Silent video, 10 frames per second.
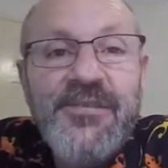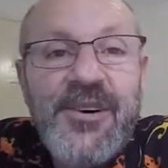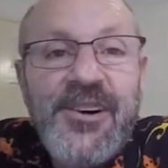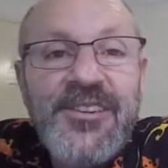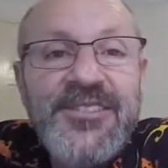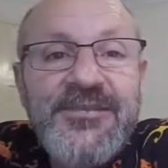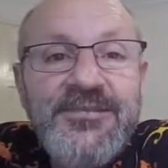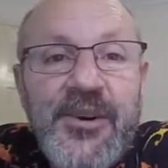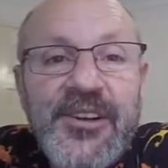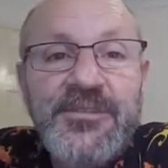from Oz.
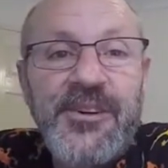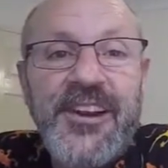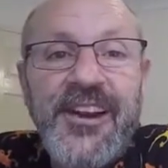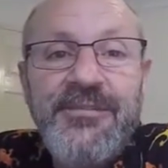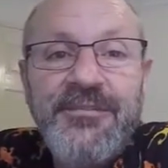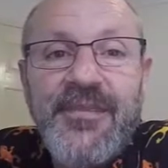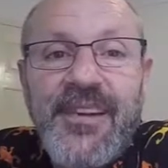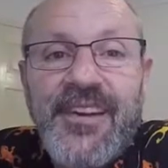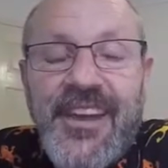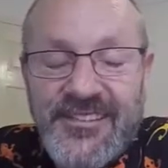Mike's my
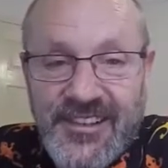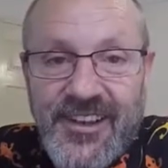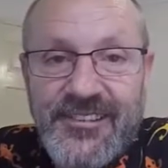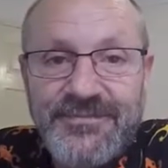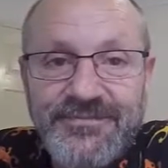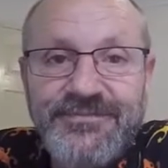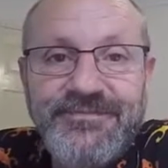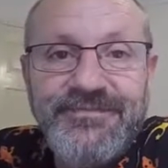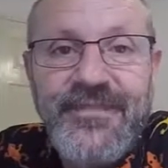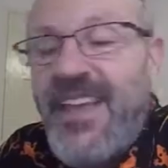name. How's it
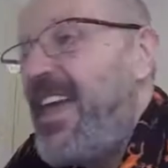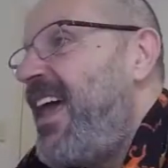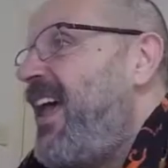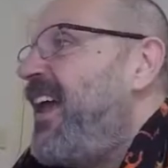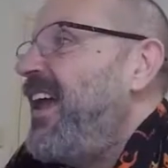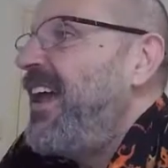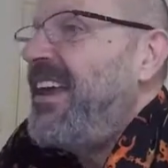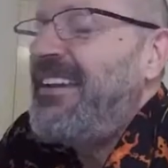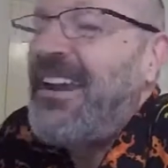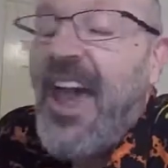going?
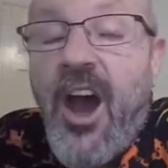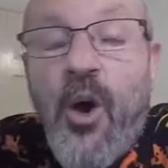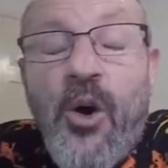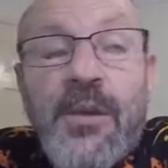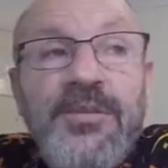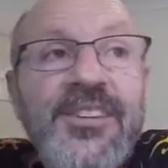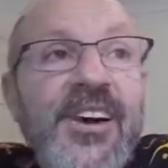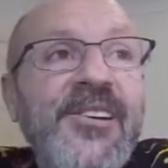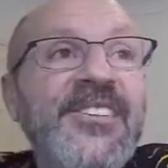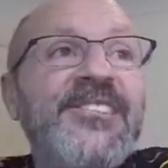And I'm
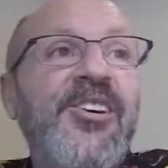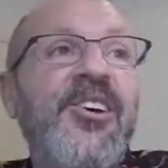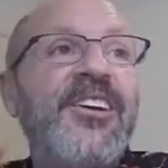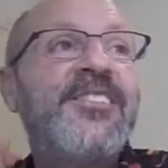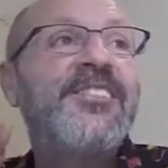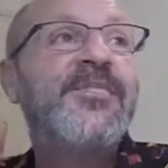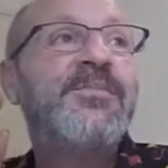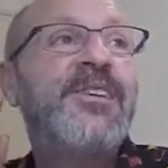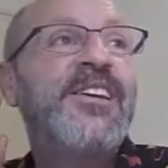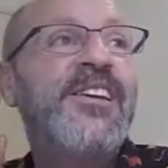so excited to
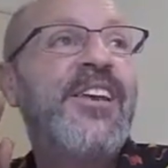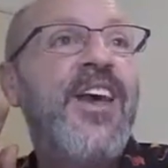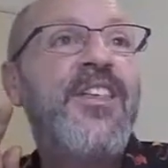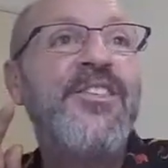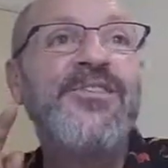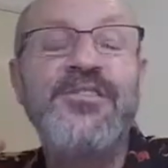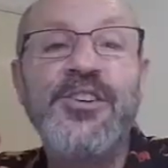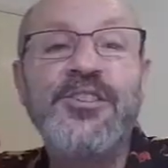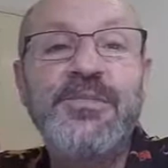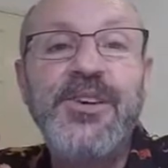be the
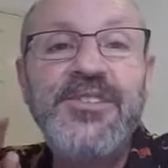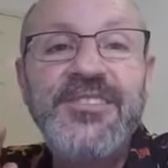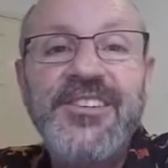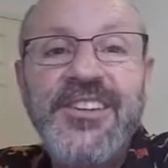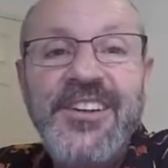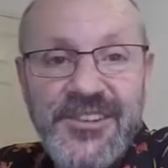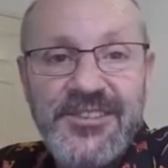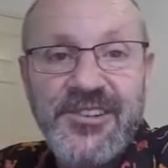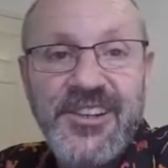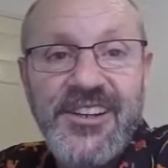first person in
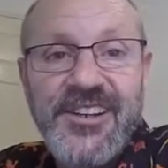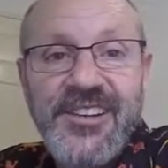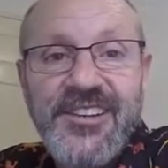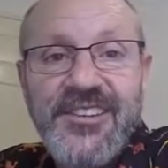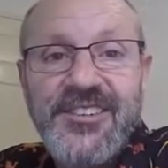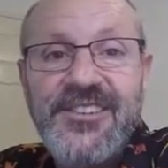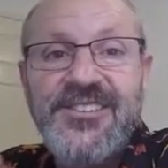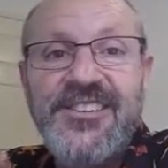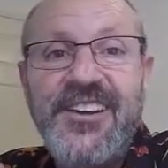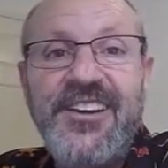history to
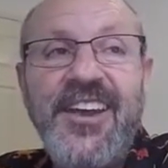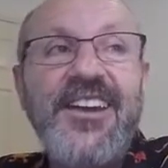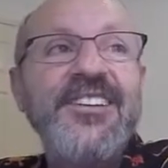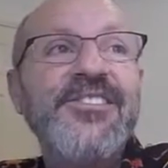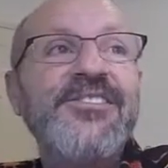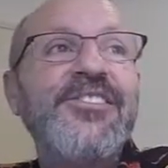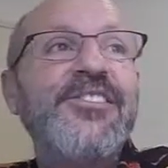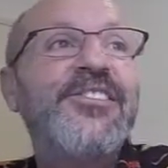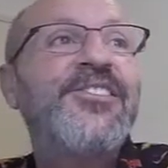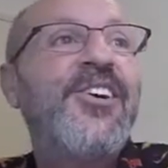send out the
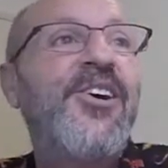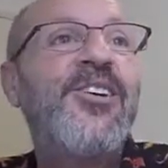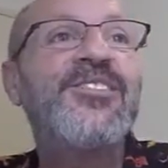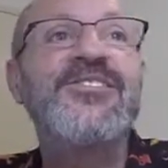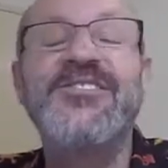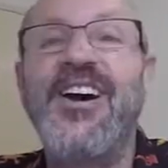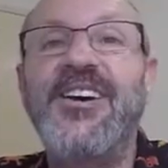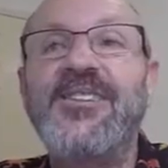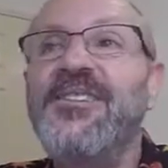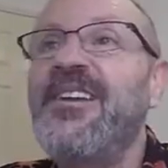first Hot
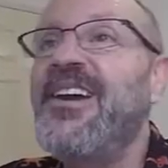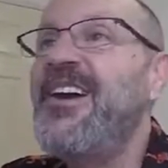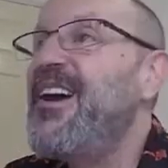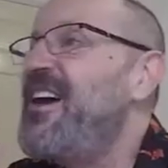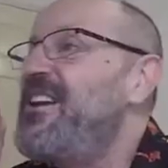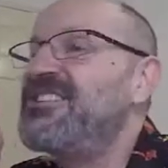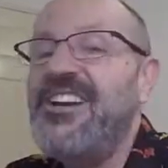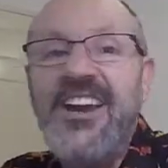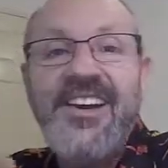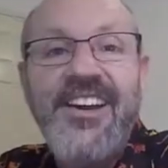Zone
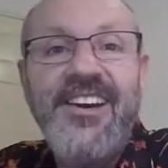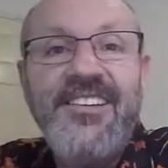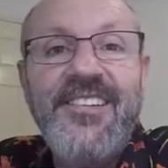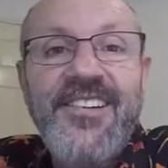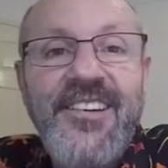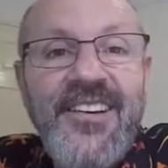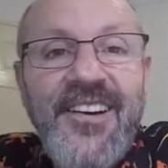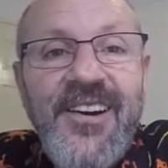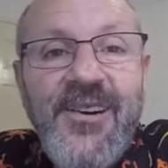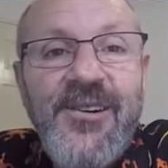shout out.
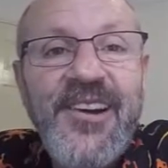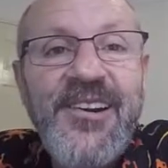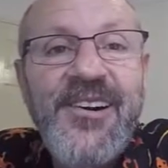What an